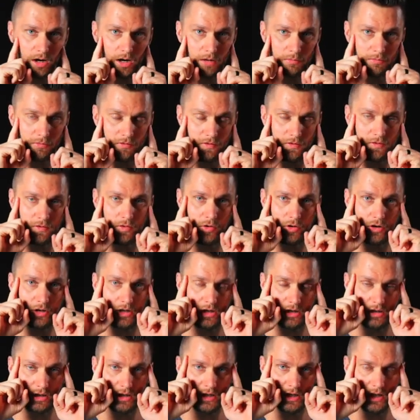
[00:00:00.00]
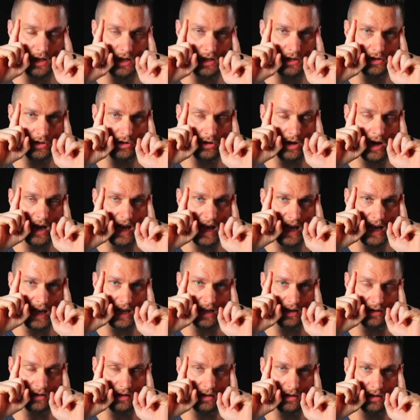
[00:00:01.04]
up vertically in your
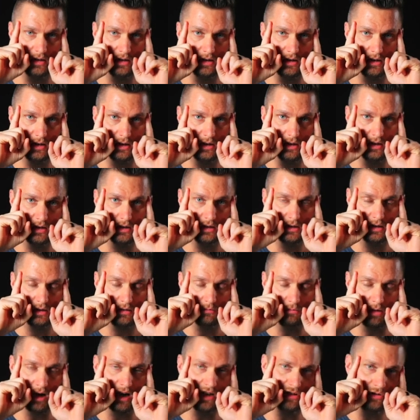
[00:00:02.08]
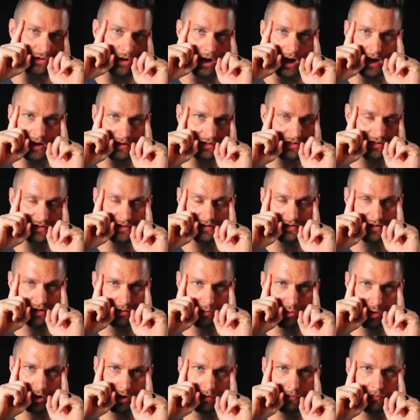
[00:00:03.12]
head, behind your eyes
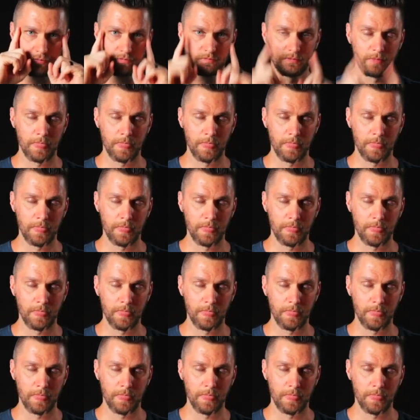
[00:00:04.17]
somewhere,